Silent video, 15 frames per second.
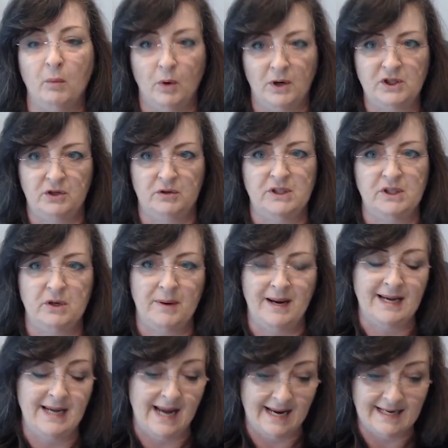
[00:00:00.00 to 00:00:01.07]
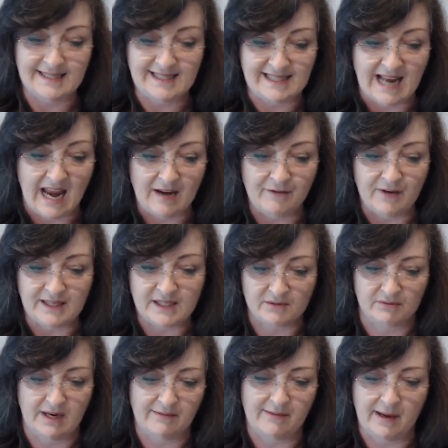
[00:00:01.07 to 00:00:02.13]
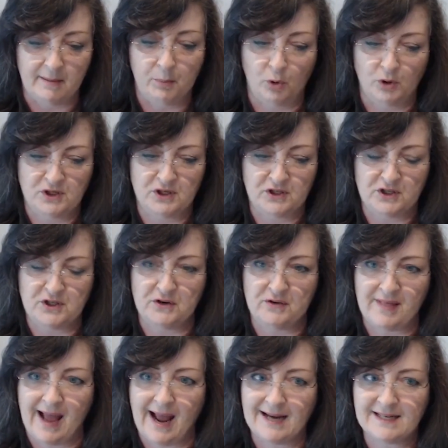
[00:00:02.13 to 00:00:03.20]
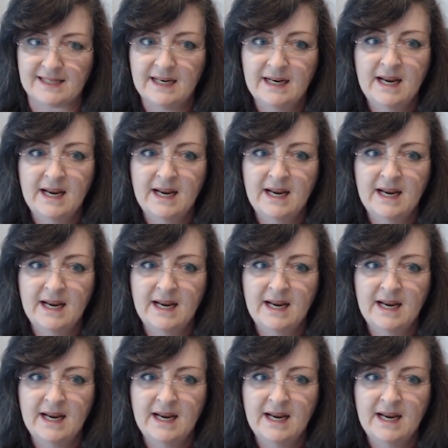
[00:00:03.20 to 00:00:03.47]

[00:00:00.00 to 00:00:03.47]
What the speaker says: that what you're doing is safe. It's really, really important to do that.